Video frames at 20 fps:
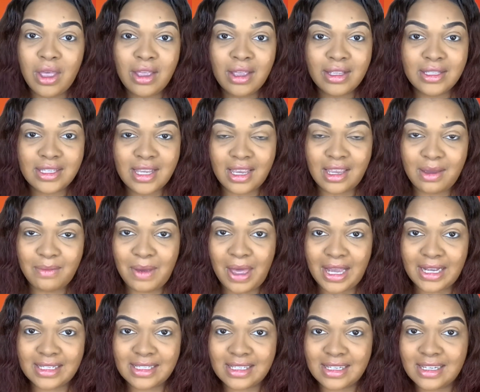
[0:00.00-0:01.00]
Take it
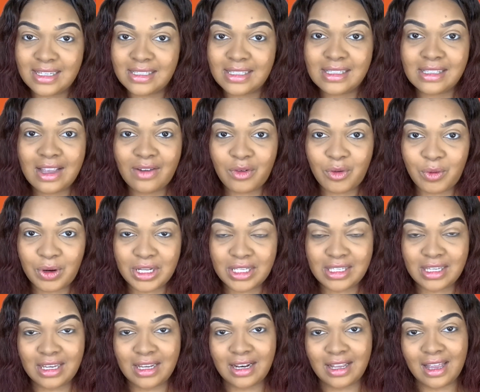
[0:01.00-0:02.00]
back, sis. Never want to
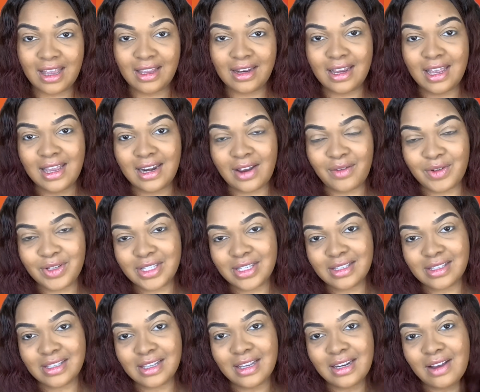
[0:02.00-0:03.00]
see it again. And ever
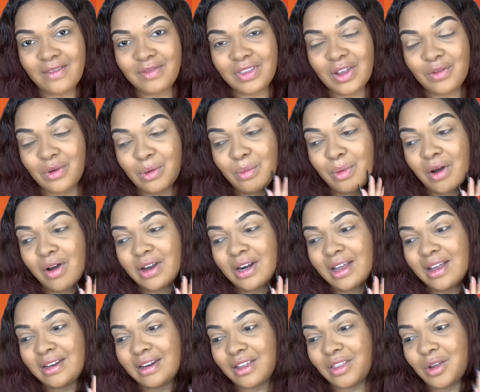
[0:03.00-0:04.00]
since then, I've never bought
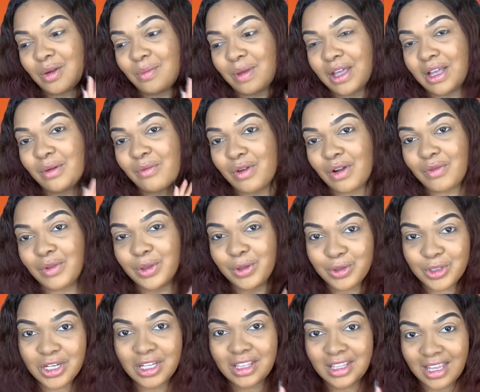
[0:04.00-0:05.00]
another Makeup
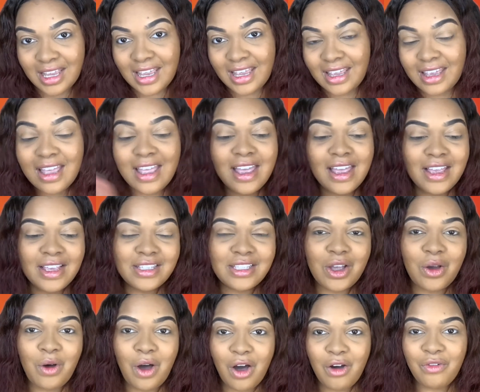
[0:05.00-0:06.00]
Revolution thing.
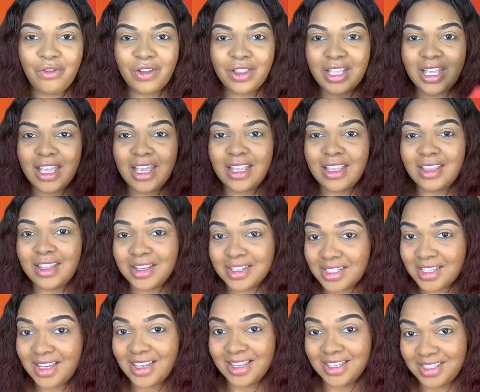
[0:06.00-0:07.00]
So hopefully this
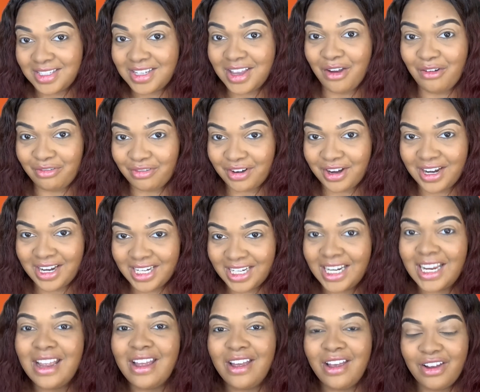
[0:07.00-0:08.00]
is different
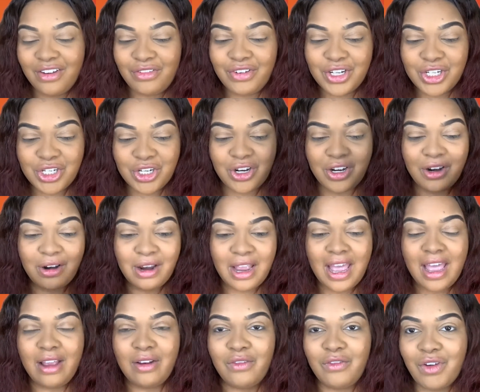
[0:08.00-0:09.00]
for sure.
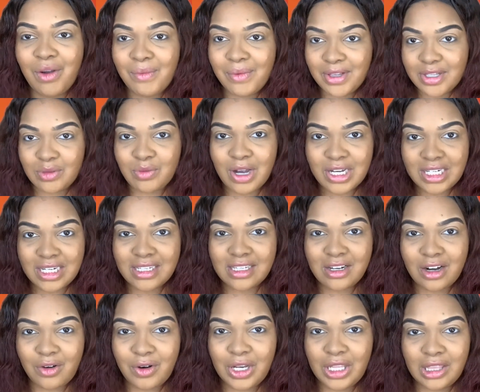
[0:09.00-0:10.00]
And from the swatches, it
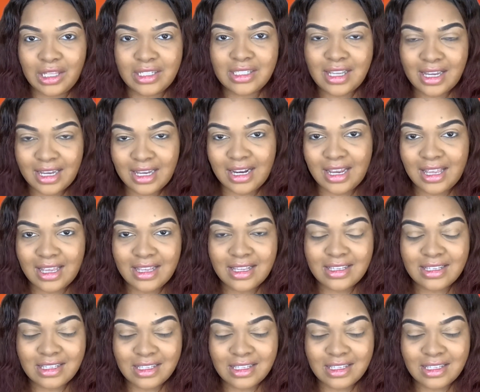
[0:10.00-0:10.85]
already looks like it is.